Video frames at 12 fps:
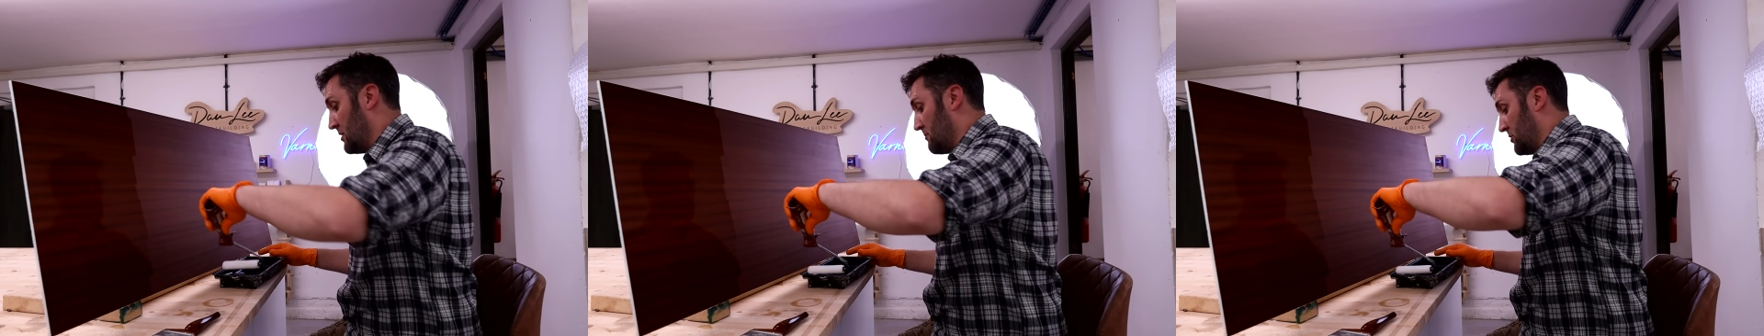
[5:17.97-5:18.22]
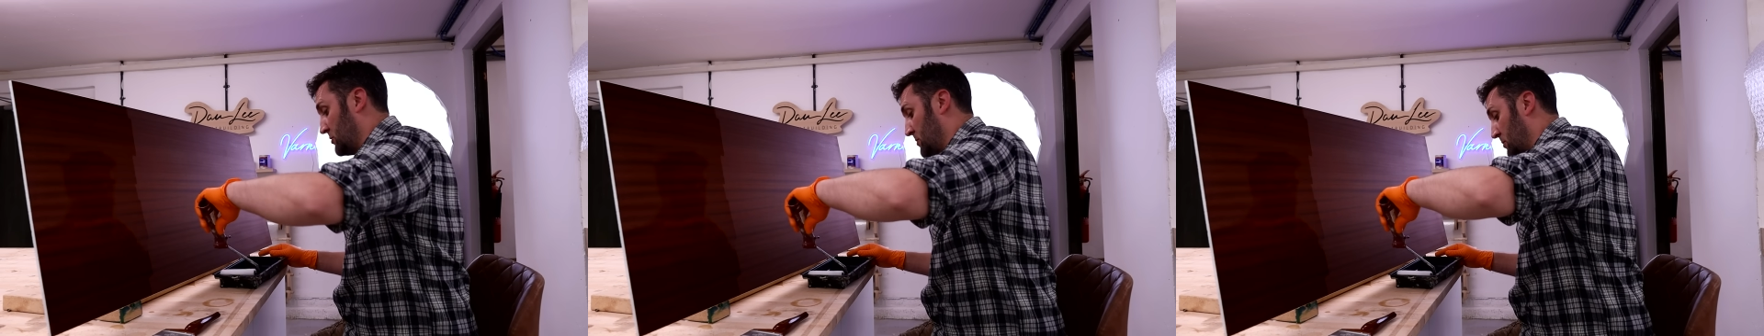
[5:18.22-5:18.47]

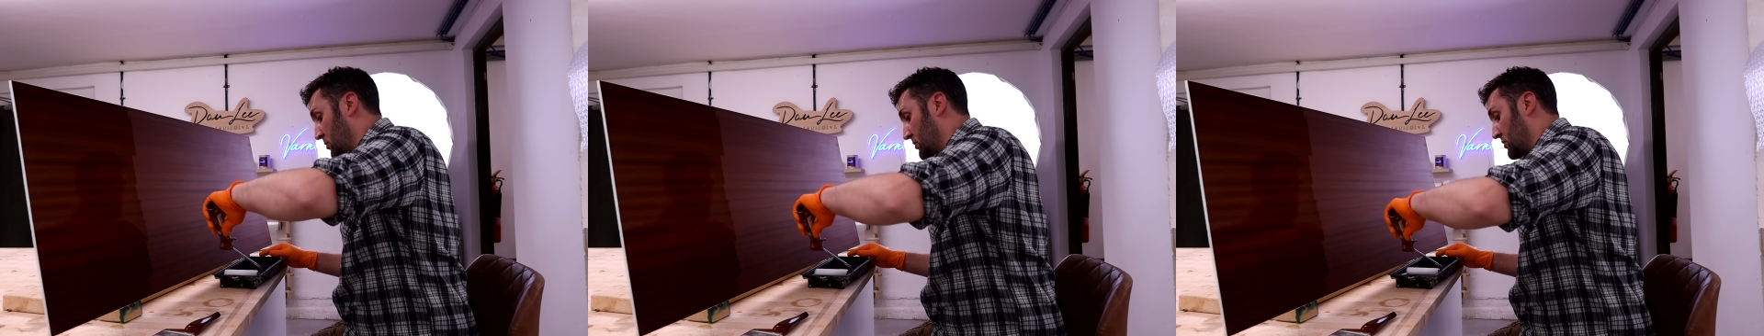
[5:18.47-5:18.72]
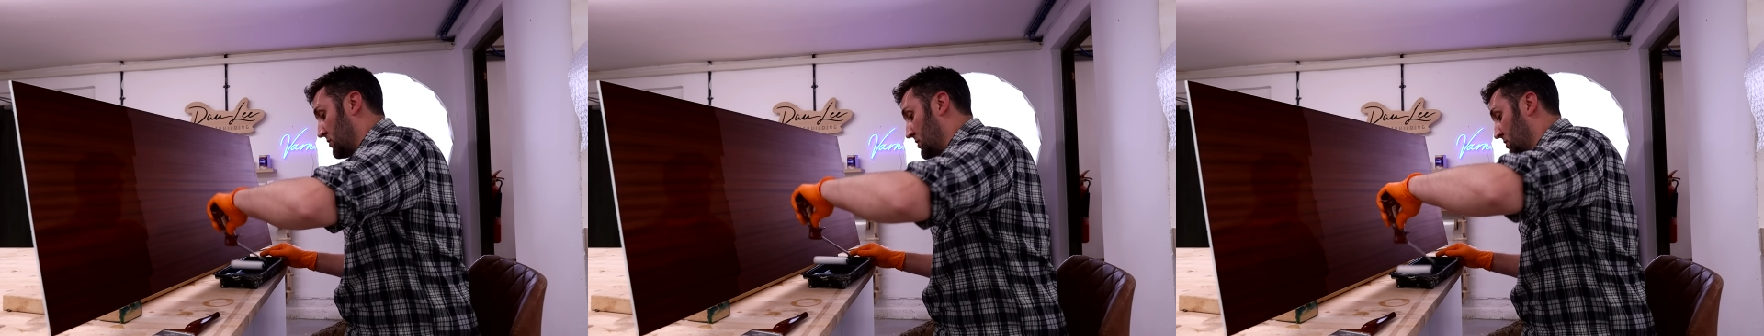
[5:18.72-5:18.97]
Most people
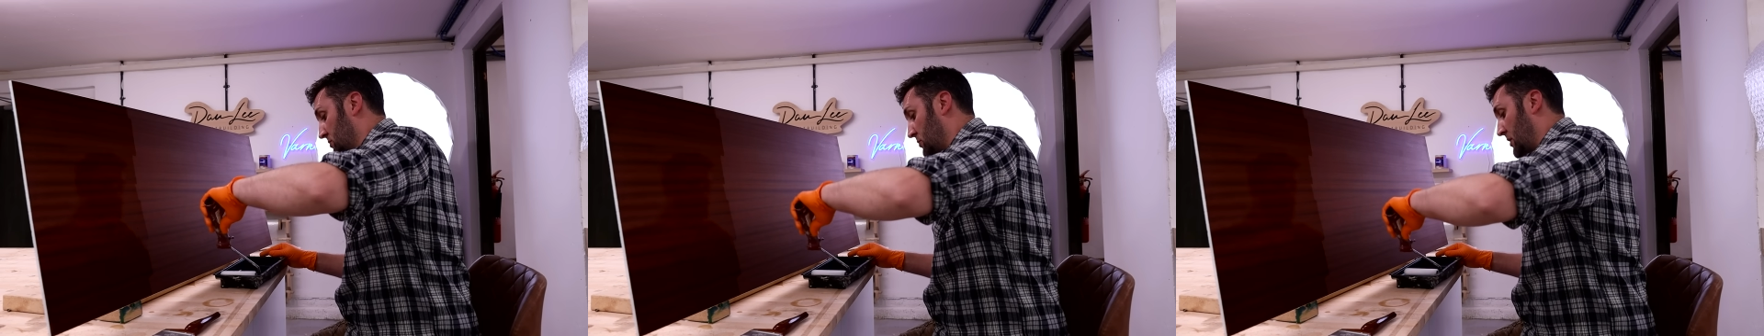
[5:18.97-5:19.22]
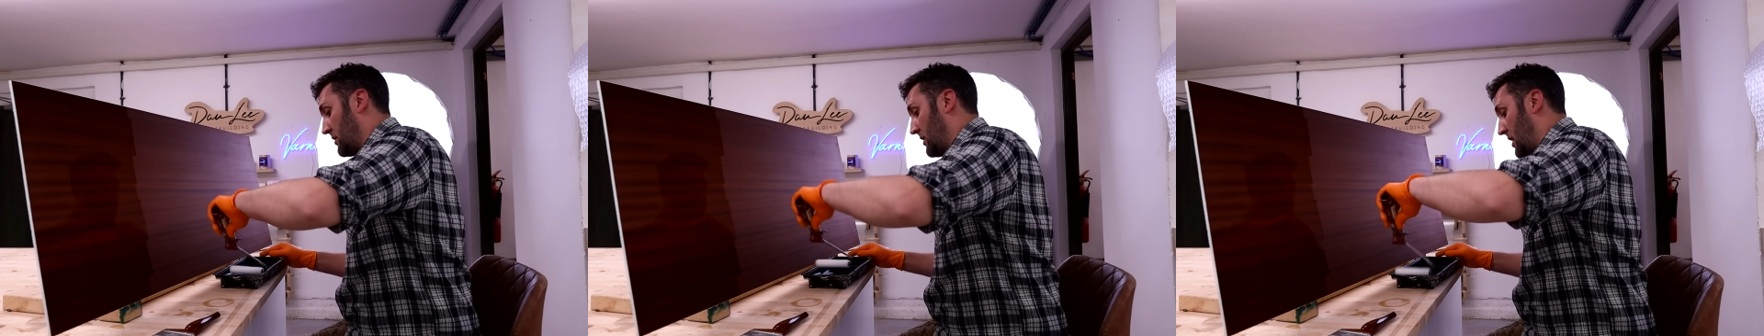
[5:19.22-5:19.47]
would do this
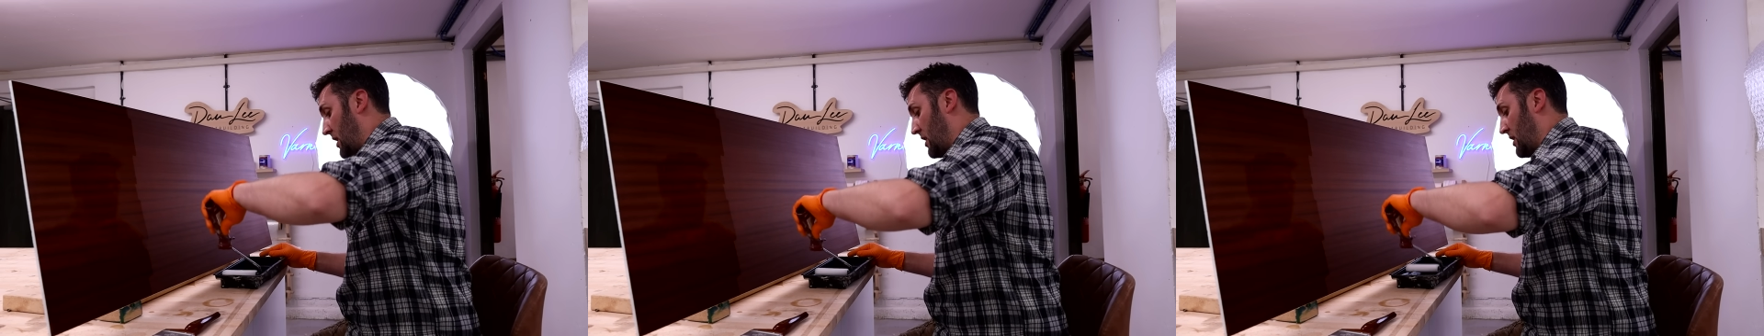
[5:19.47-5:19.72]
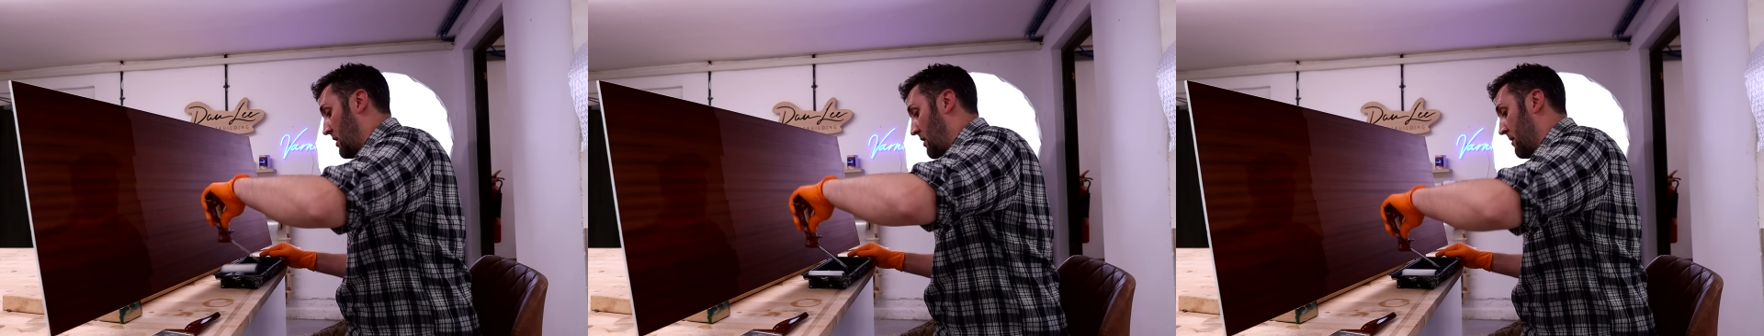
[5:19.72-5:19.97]
with
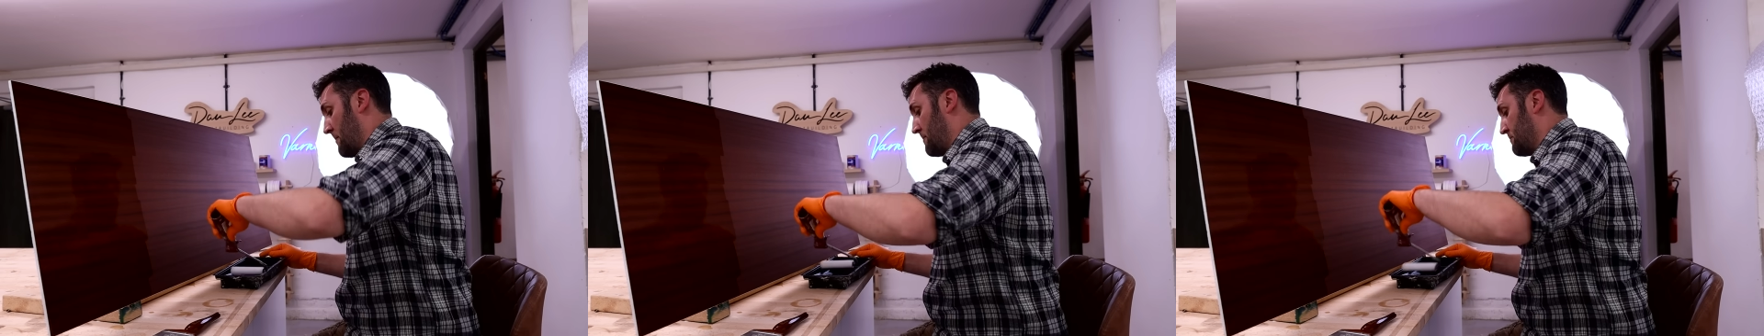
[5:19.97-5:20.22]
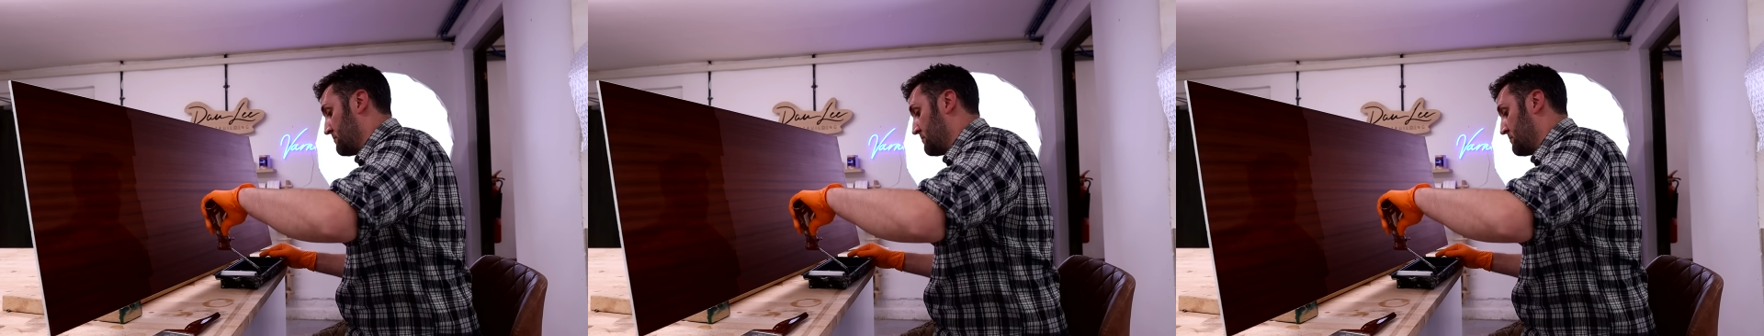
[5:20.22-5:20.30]
a